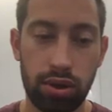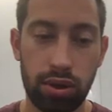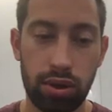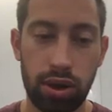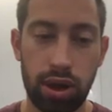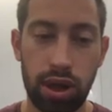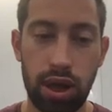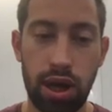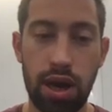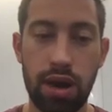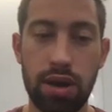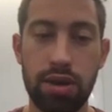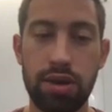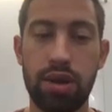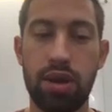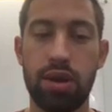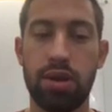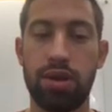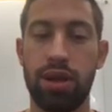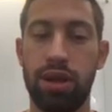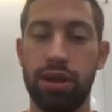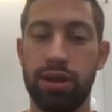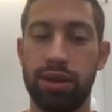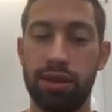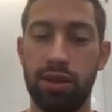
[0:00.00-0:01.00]
And
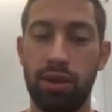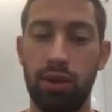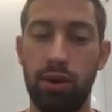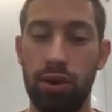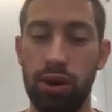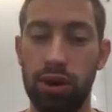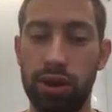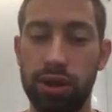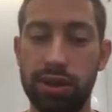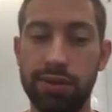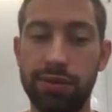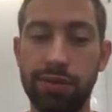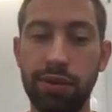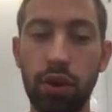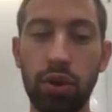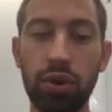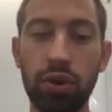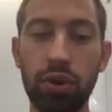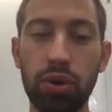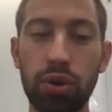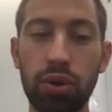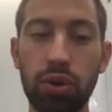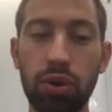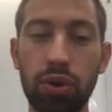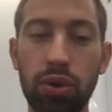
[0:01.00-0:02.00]
that's all. It's
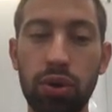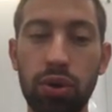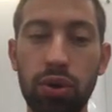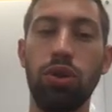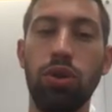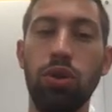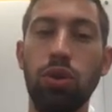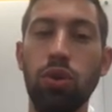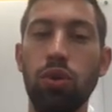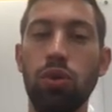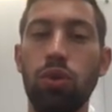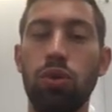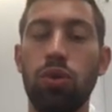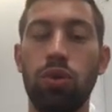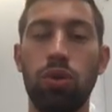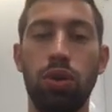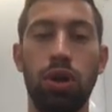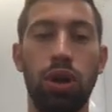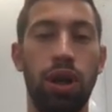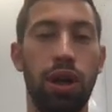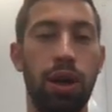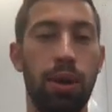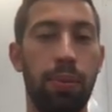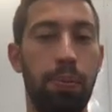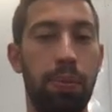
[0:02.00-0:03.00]
42
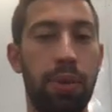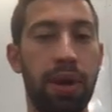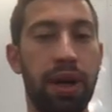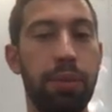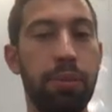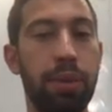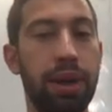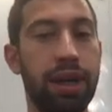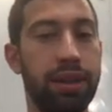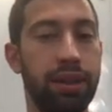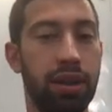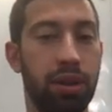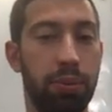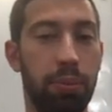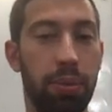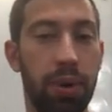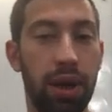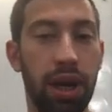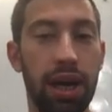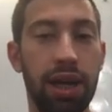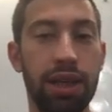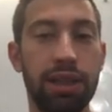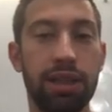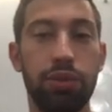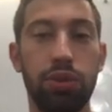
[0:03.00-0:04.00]
uh, pre-made
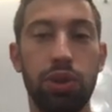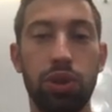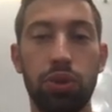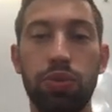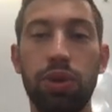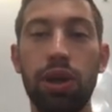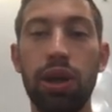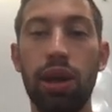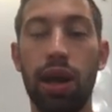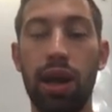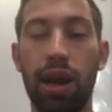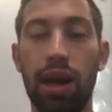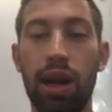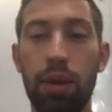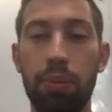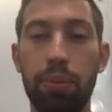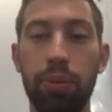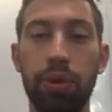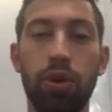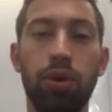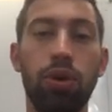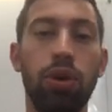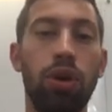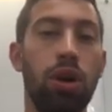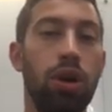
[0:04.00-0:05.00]
replies which will help
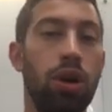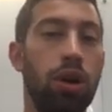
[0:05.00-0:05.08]
you